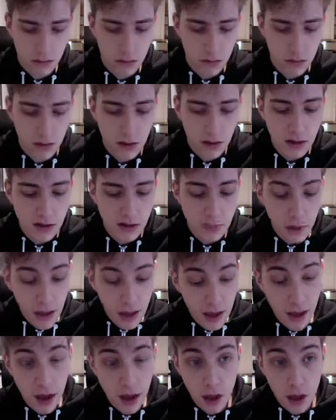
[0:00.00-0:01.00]
It's
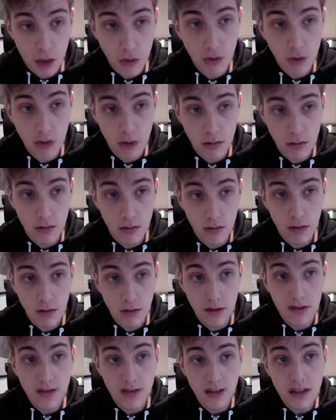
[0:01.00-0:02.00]
being echoed in
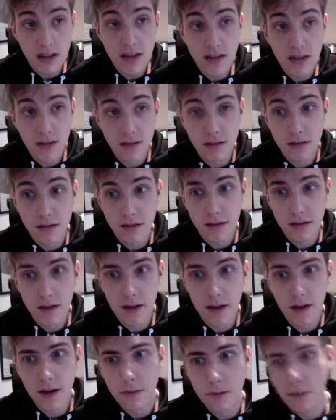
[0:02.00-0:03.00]
this season,
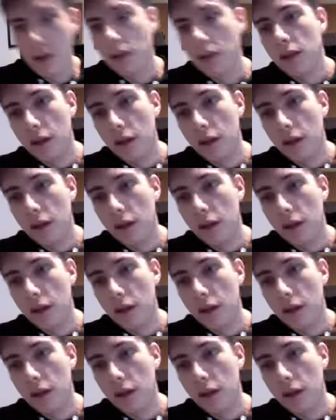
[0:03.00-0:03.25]
in the